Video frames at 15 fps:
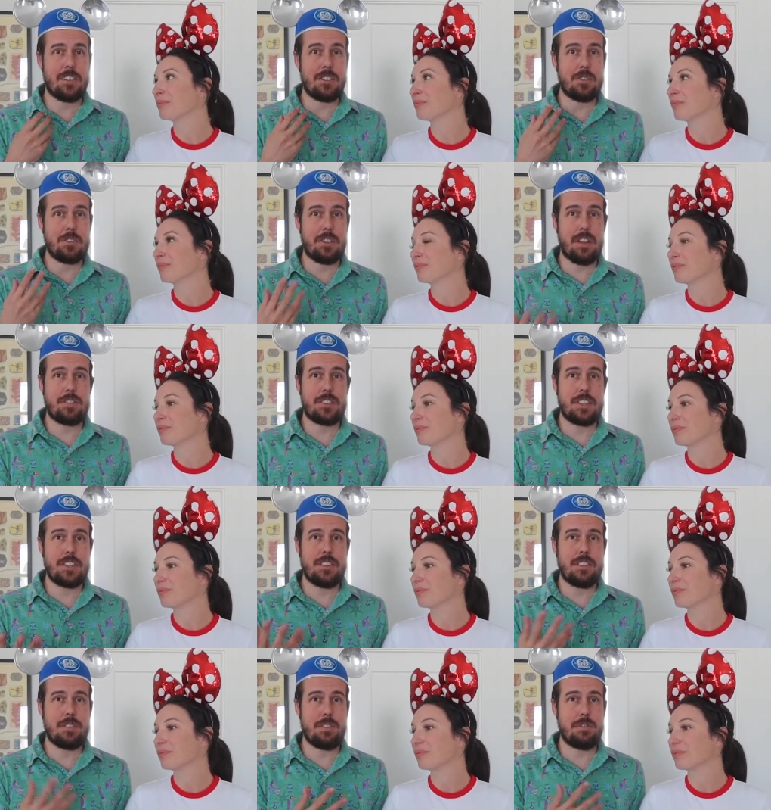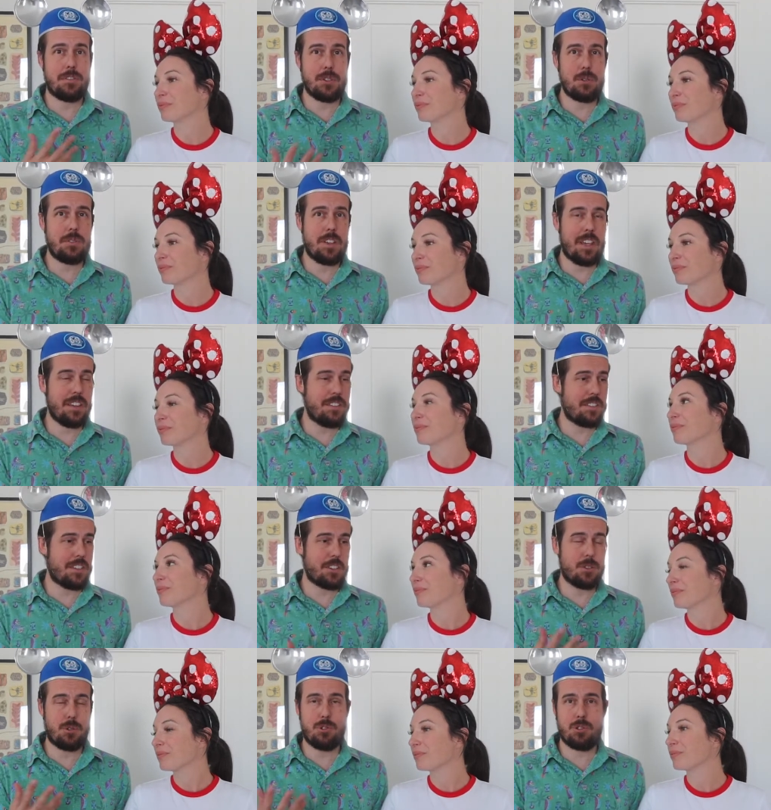Speaker 1: that there's definitely different food tastes and
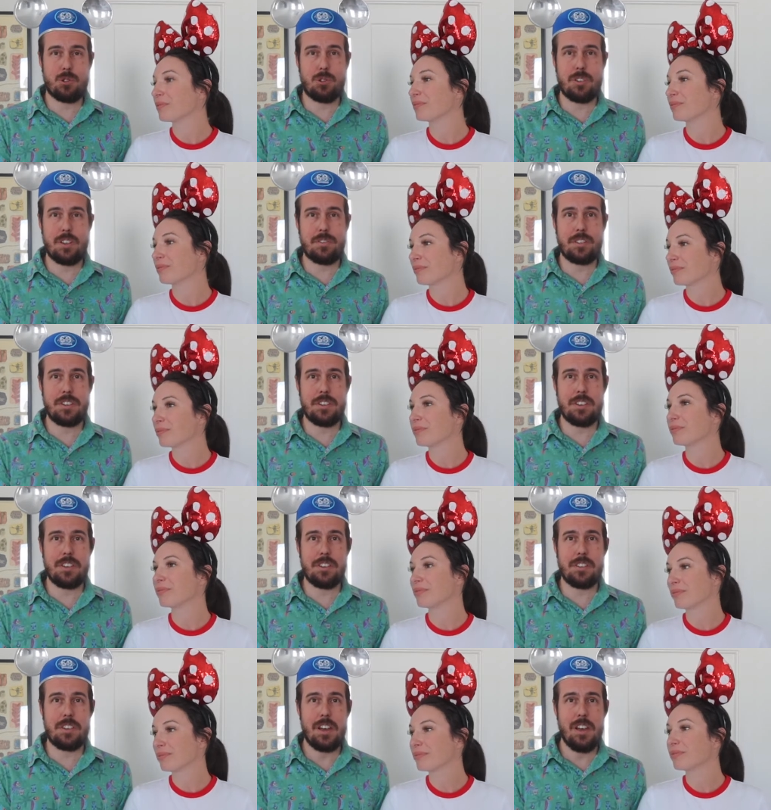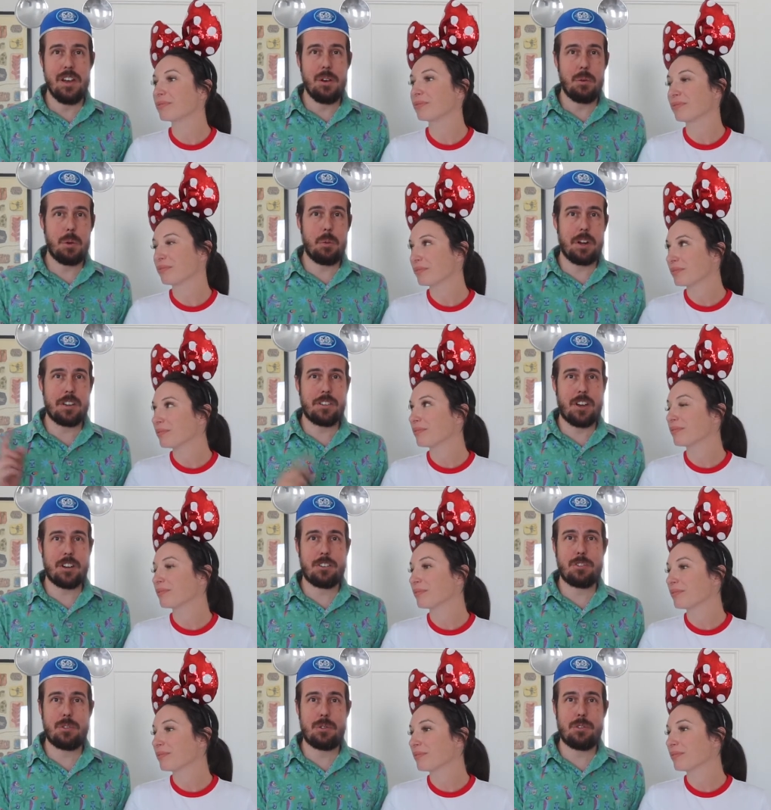cultural differences, we want to talk
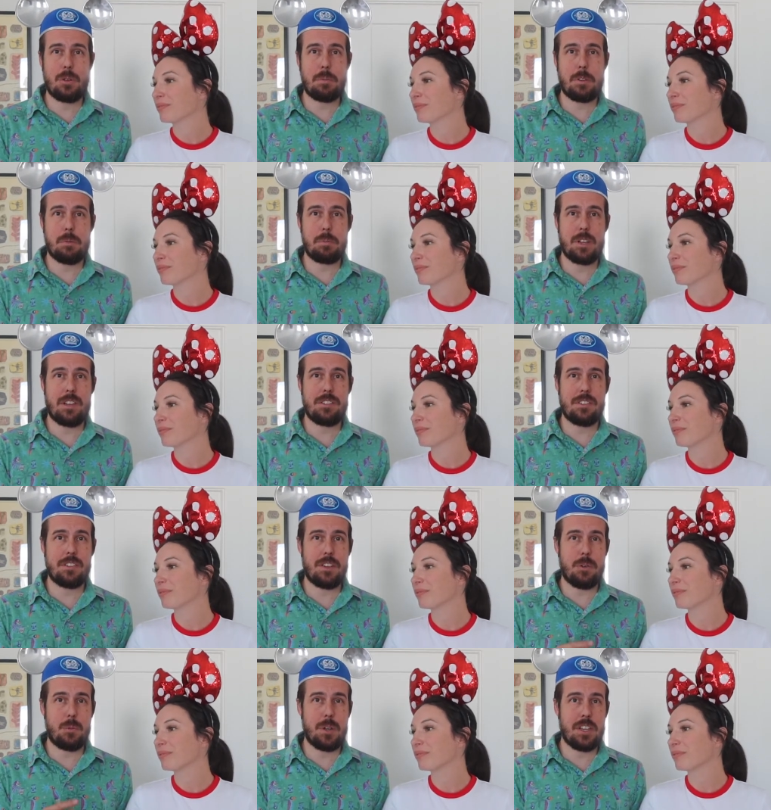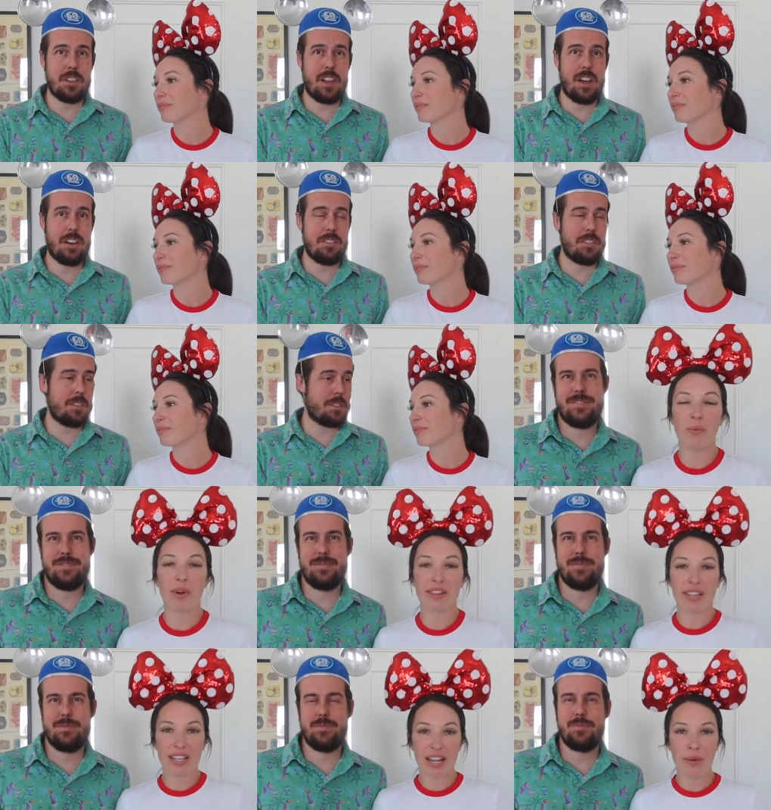through some of the places that we loved.
Speaker 2: One
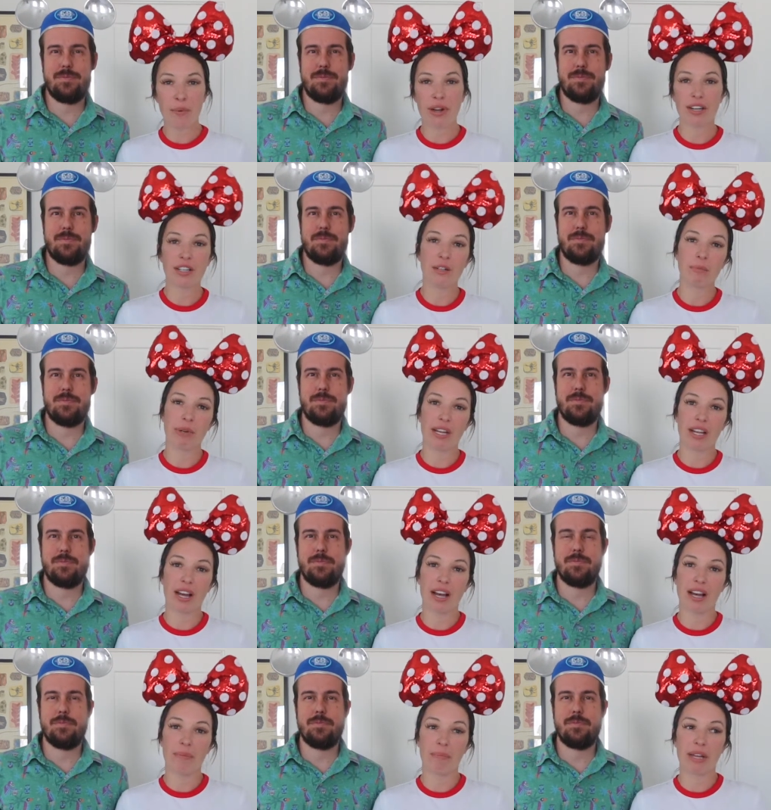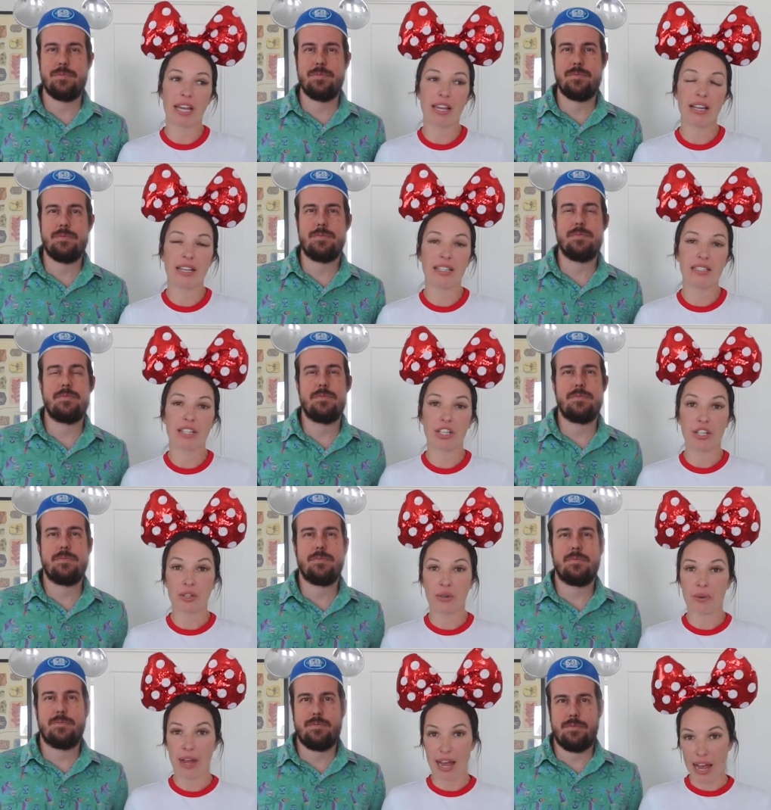thing I wanted to bring up is
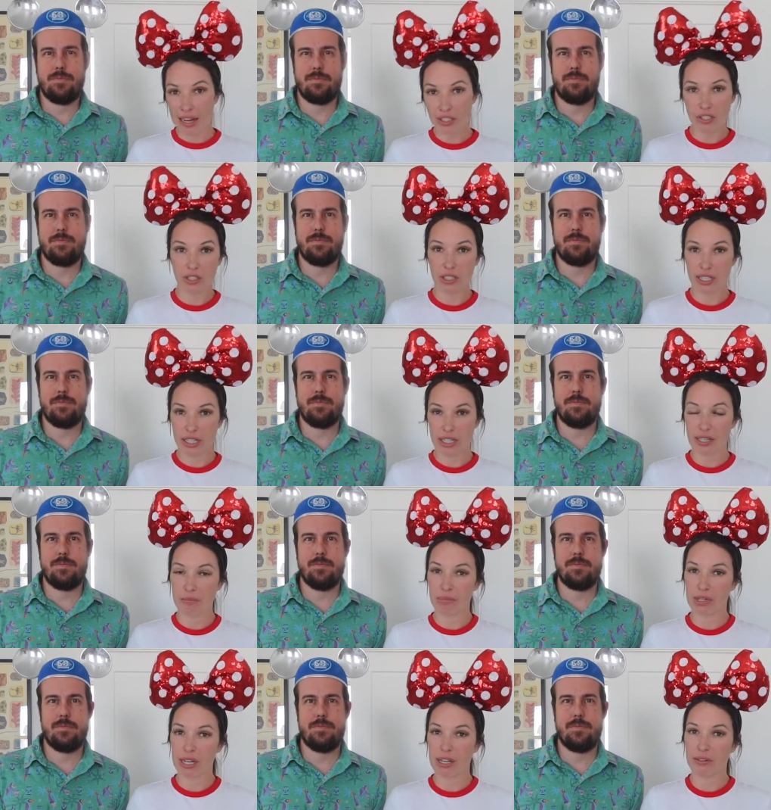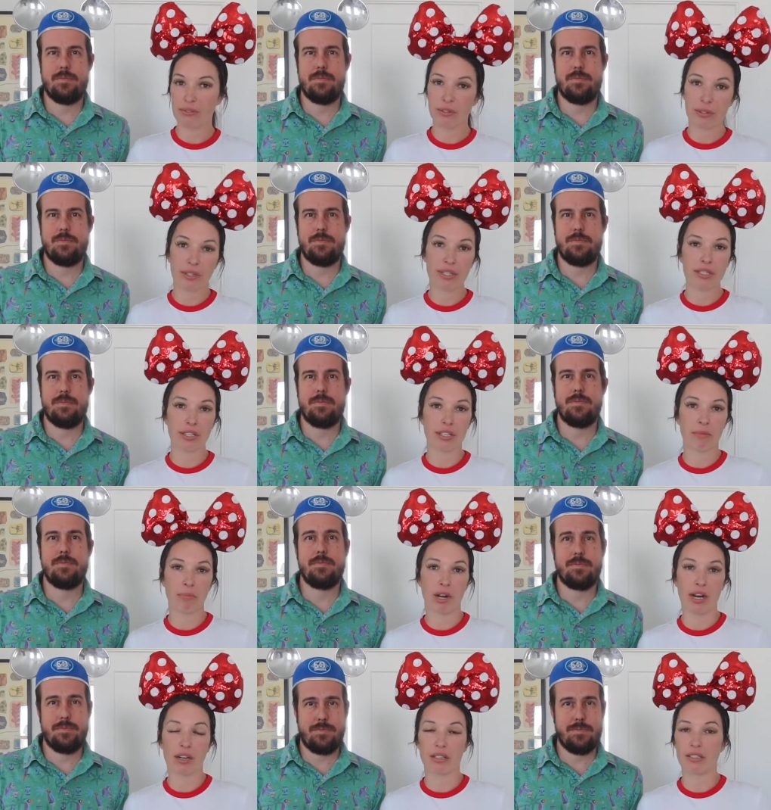you actually can bring food into the
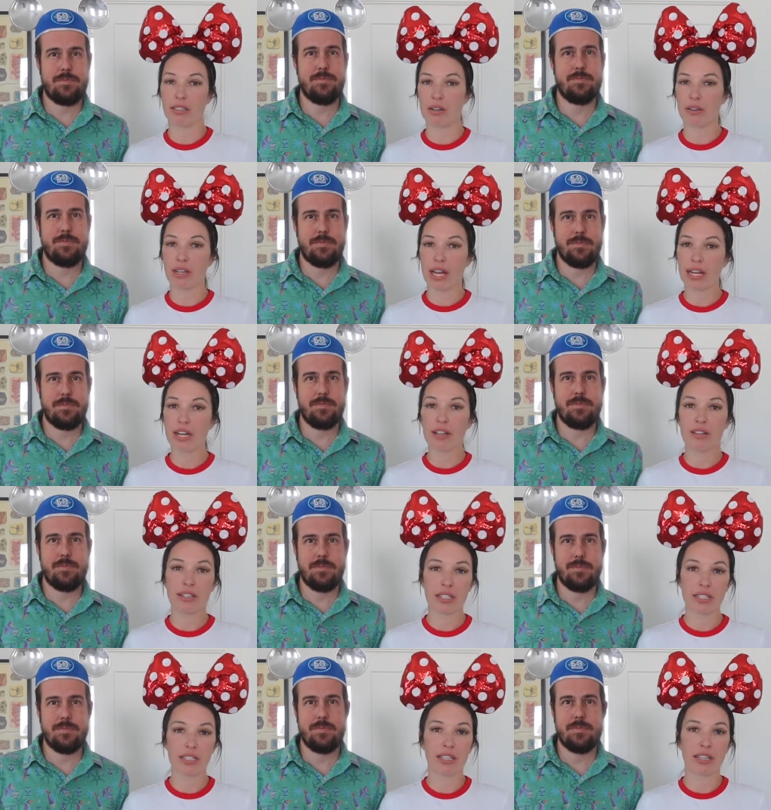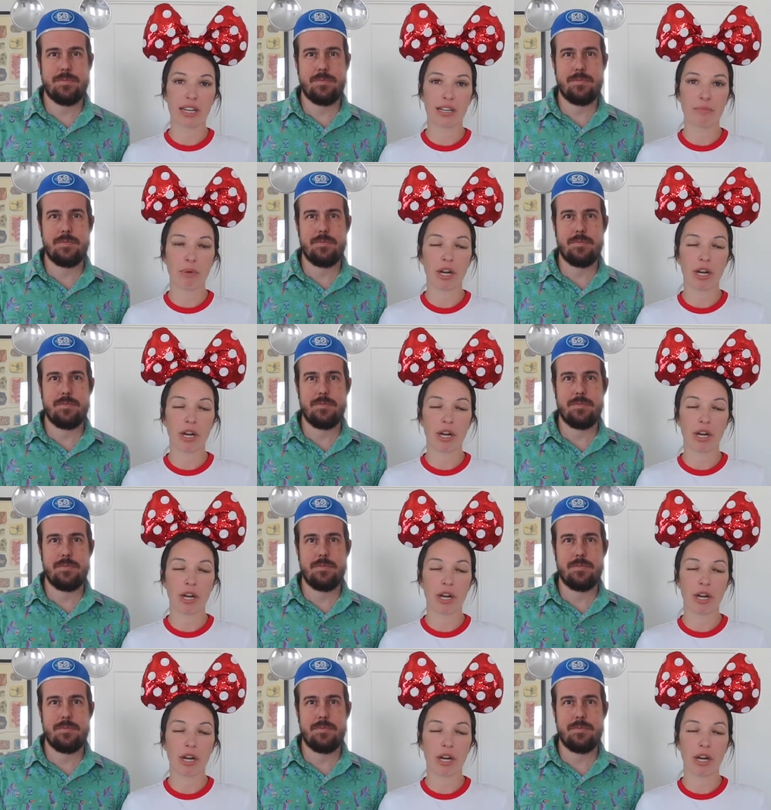park. So like other Disneyland